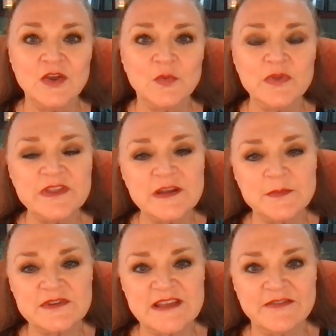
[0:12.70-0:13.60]
With the
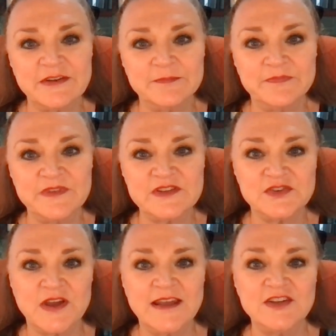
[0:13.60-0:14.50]
number 7, the
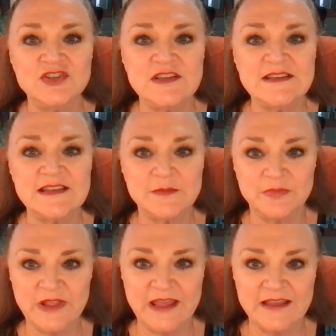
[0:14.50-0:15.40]
strategies and
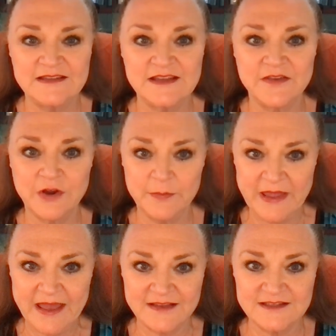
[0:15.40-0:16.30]
plans of our
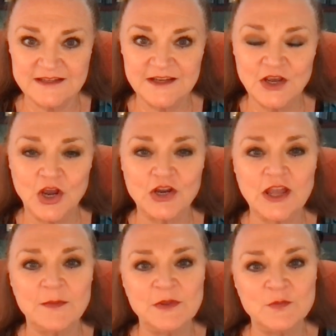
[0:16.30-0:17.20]
past are
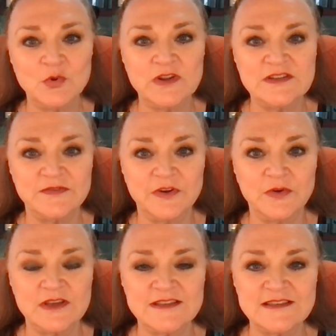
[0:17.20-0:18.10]
coming more into
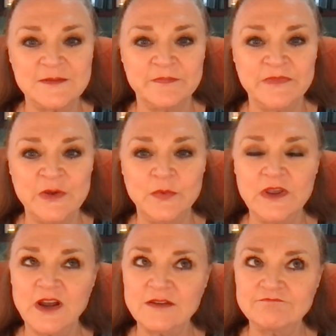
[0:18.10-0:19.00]
focus. We
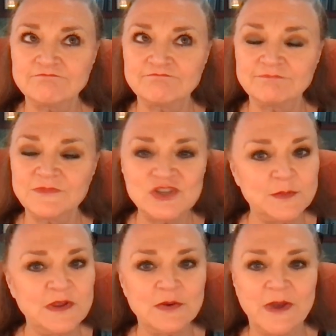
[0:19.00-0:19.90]
are
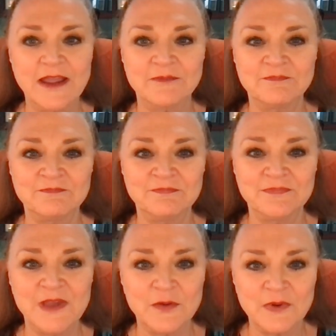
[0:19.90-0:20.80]
chipping away
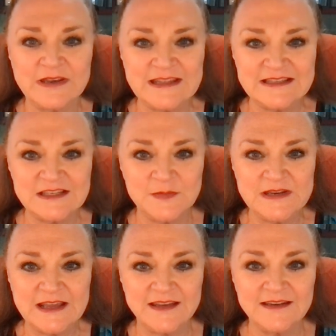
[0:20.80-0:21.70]
at what needs to be
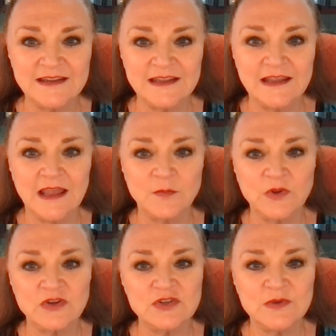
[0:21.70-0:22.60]
done, and
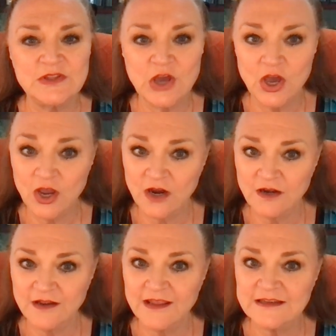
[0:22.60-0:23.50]
we are doing the
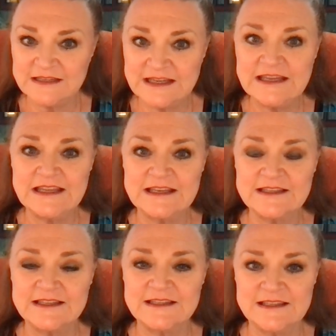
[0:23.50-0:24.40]
hard and
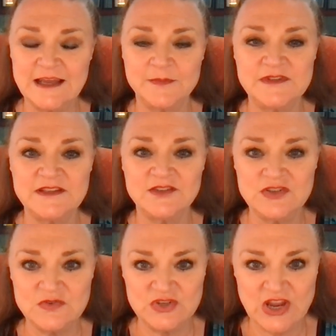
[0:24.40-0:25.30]
tedious steps
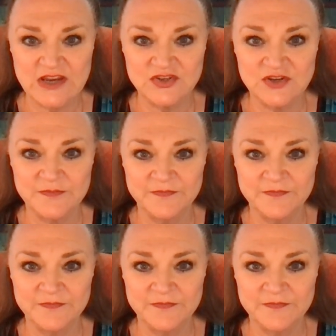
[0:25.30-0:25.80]
to change.